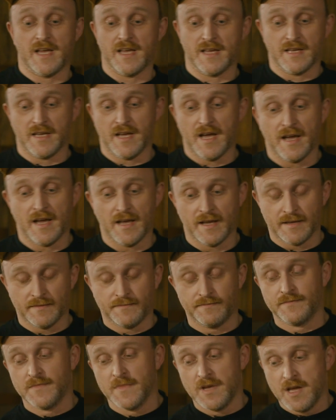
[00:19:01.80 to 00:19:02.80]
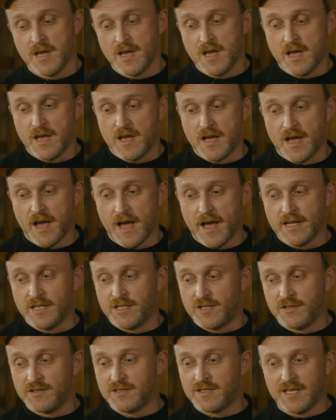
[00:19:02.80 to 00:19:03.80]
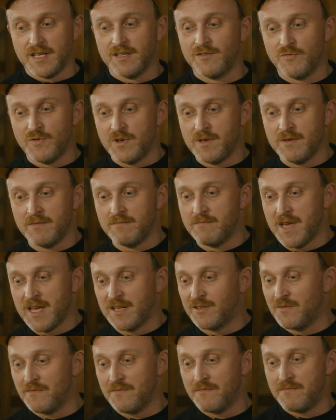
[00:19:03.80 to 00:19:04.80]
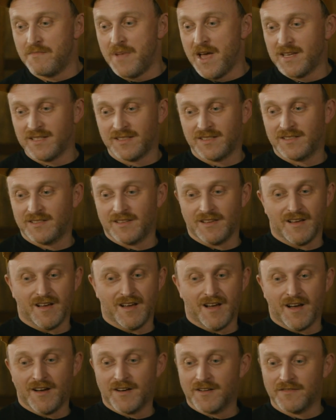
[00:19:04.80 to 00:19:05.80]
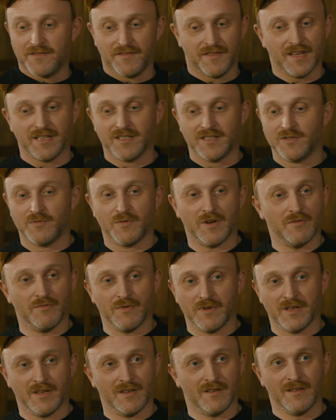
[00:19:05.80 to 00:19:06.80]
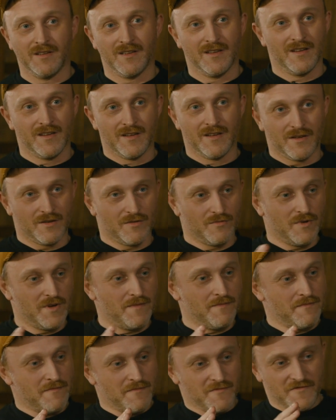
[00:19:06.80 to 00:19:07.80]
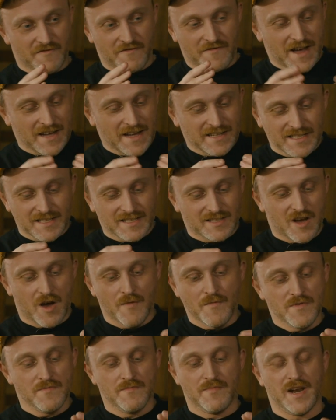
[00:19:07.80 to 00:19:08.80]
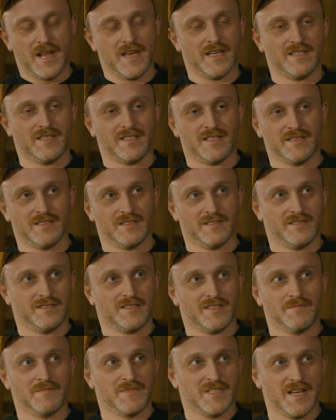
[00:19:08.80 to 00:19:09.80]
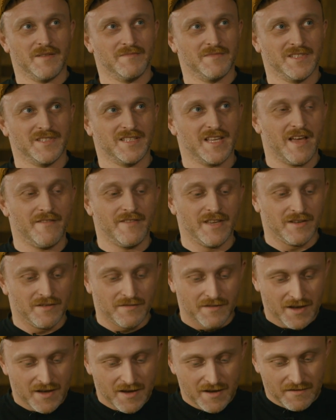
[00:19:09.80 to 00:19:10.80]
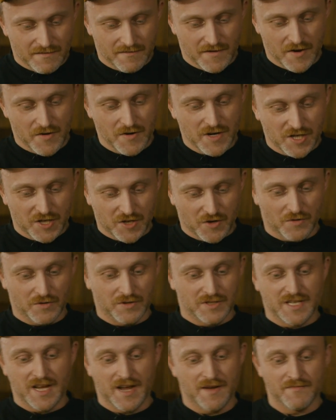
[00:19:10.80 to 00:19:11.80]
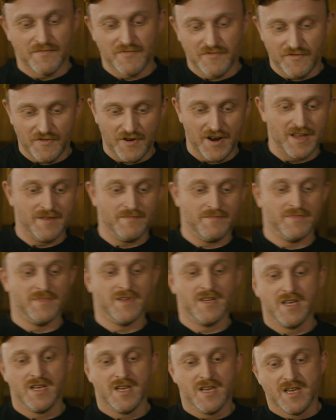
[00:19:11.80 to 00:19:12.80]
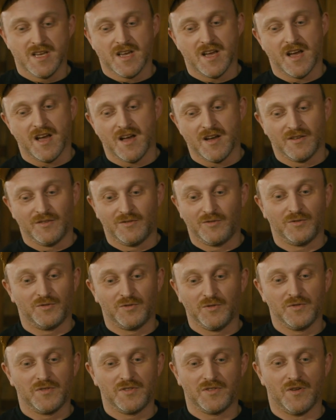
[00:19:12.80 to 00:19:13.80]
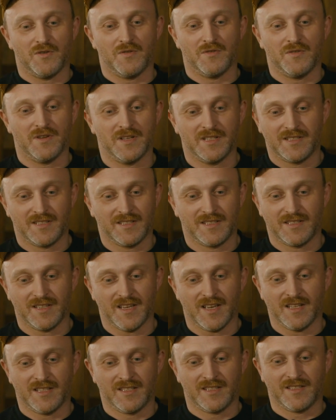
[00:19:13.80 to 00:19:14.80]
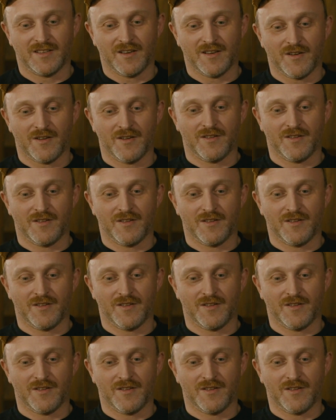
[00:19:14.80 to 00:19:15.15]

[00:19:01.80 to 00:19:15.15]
I just think we make the best out of things when we find this commonplace, and sometimes having a very short time frame to do so, it's